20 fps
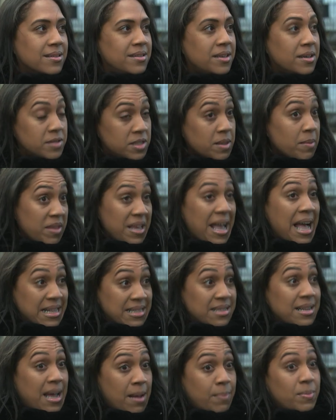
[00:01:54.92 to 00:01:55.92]
that something
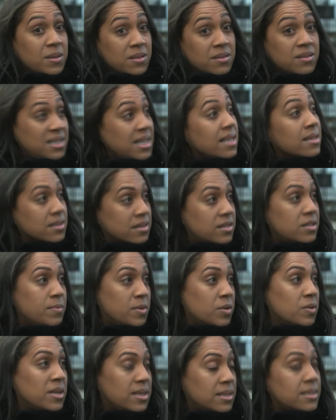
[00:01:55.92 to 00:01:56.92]
hasn't happened since, to
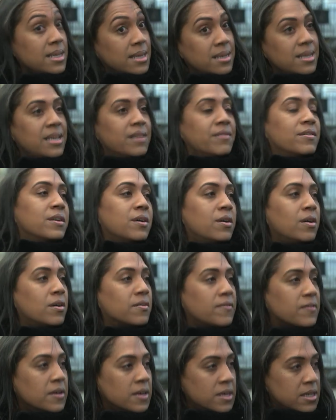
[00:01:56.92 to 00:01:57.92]
be honest, in a year and a half
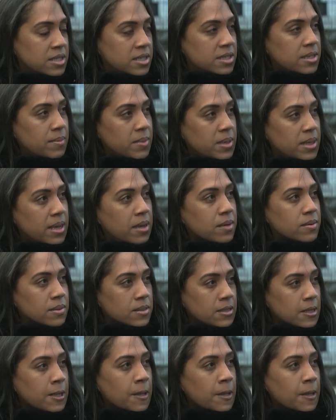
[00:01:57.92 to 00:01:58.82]
to somebody else.